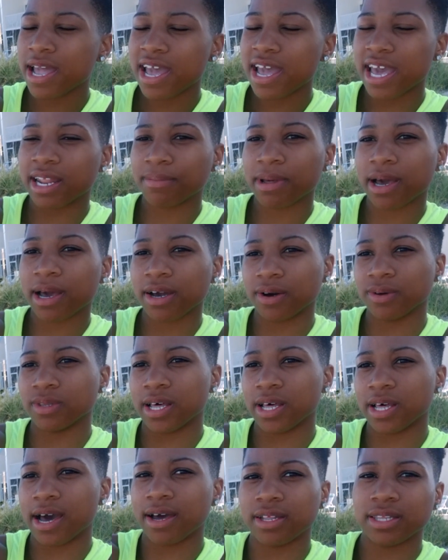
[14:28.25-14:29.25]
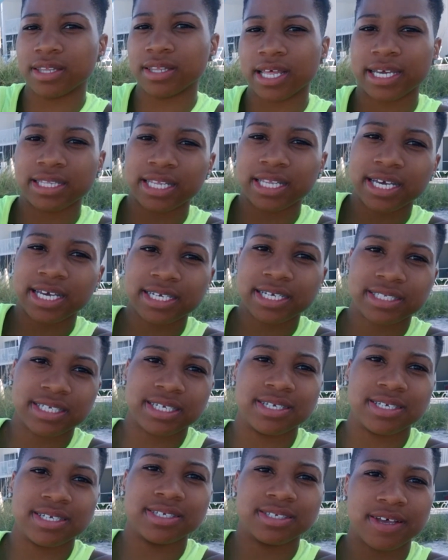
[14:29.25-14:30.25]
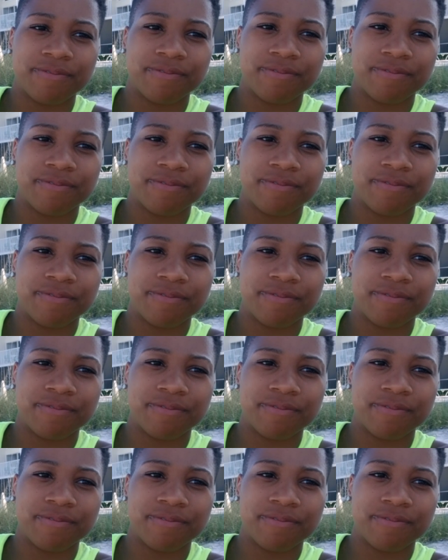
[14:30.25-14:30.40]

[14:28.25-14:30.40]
And I'm not gonna lie, like Lex is a